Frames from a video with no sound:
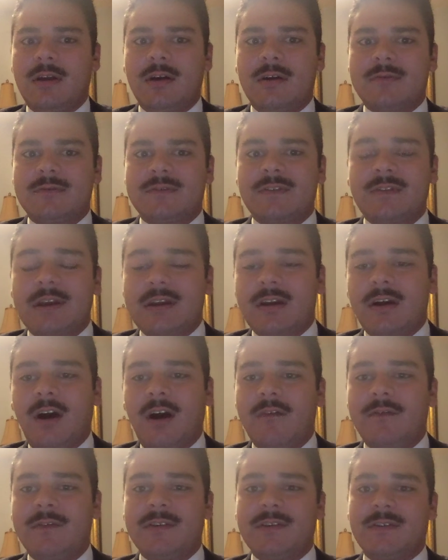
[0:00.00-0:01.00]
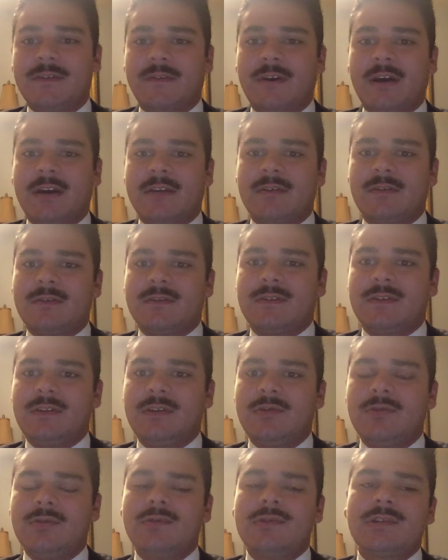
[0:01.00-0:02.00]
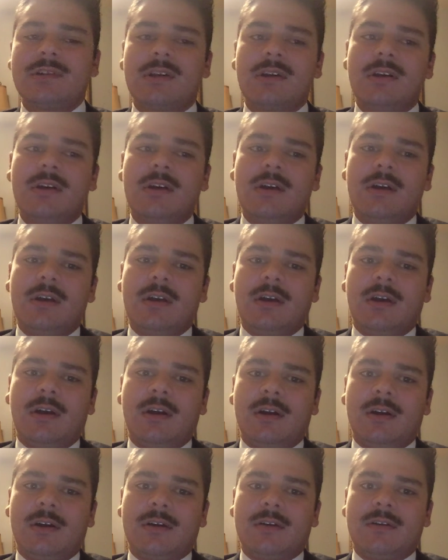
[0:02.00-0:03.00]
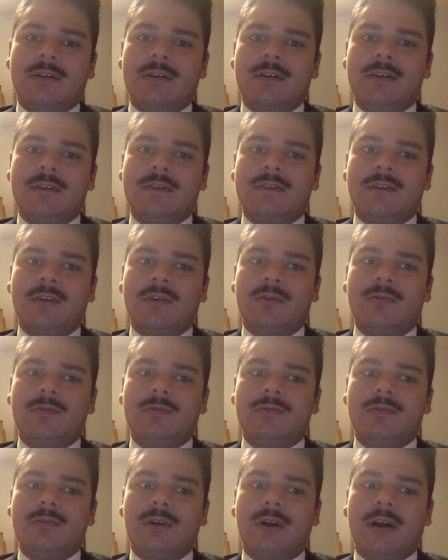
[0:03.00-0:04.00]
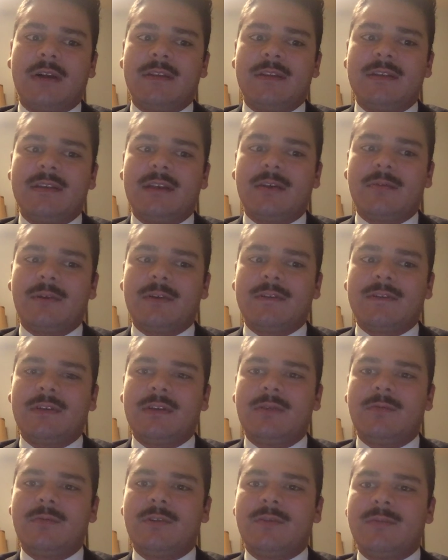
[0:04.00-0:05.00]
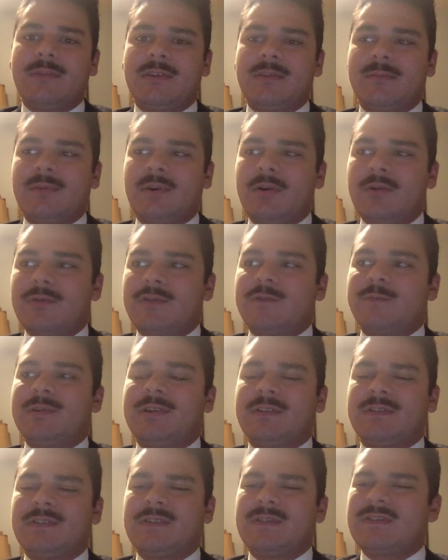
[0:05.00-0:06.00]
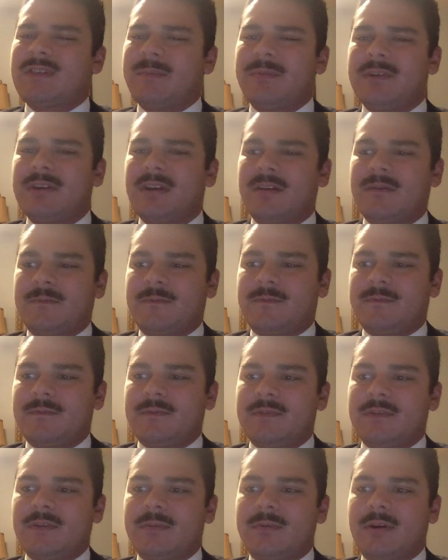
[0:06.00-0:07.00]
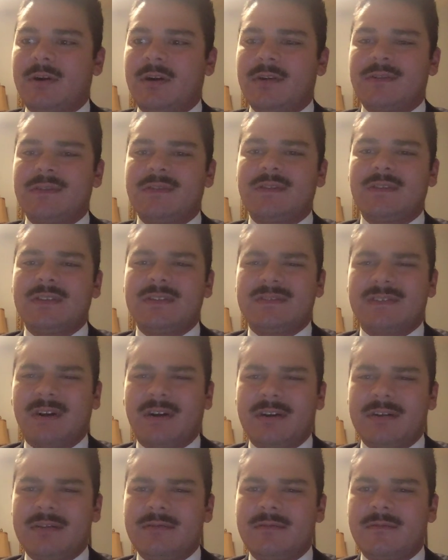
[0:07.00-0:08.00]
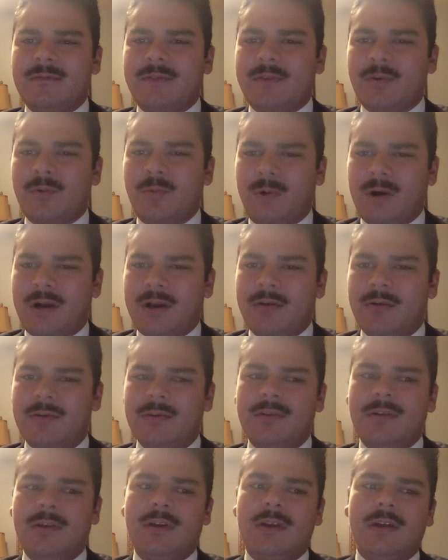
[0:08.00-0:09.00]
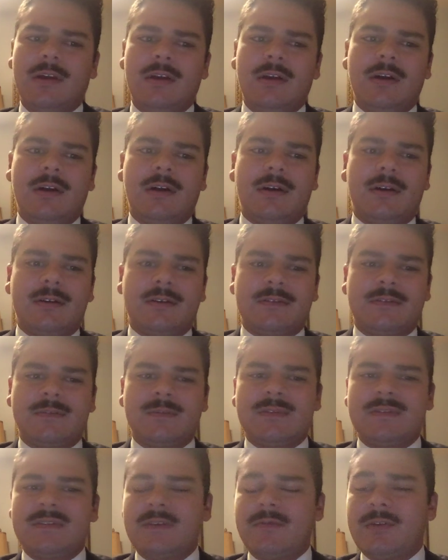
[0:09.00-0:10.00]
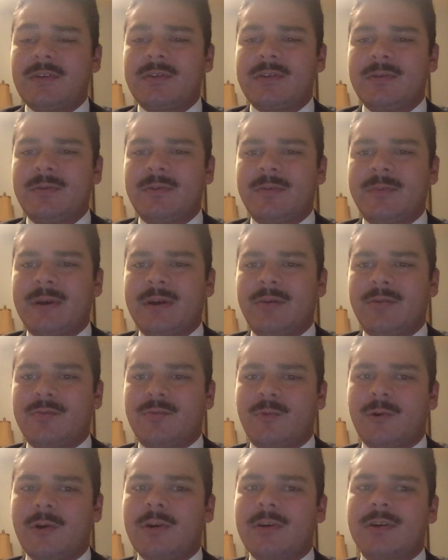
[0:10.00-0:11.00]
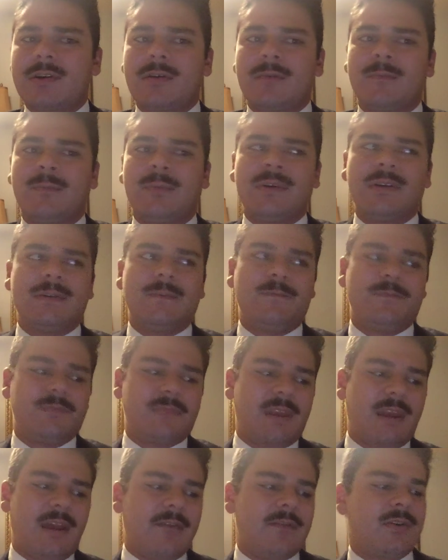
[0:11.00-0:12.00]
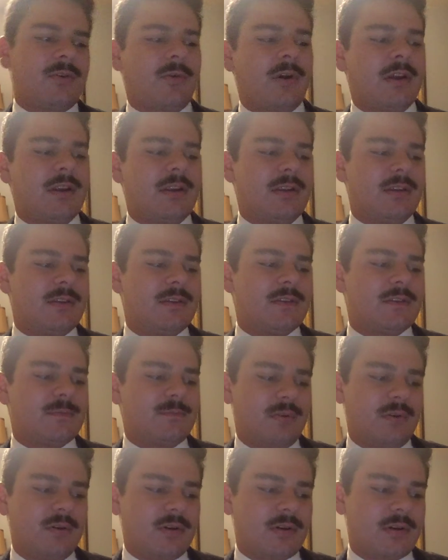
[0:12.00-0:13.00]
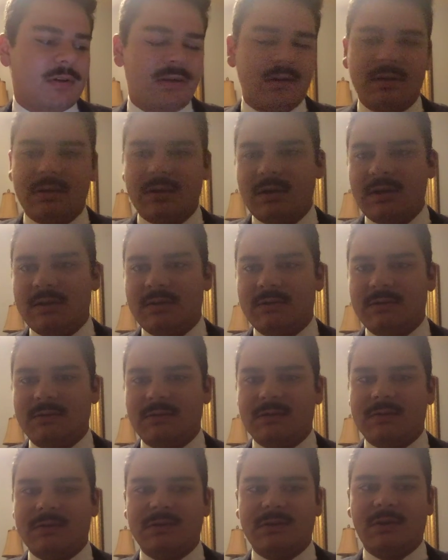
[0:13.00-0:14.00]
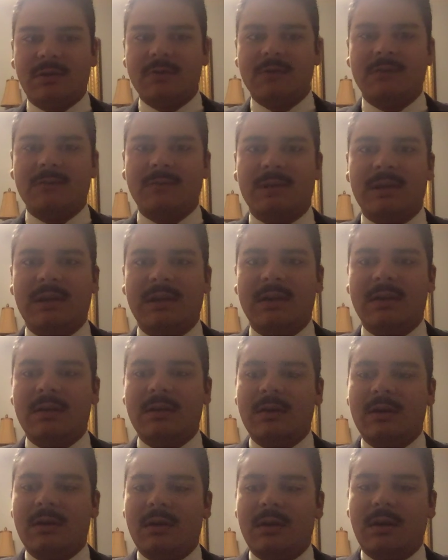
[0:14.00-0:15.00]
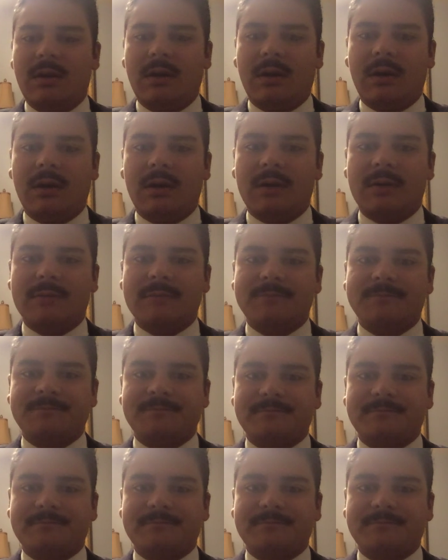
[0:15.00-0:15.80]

So that confidence factor is huge. And so I think that resonated with me the most because it's something I've subconsciously done for a while, specifically with my own work. But having read it in this book, it just shows me that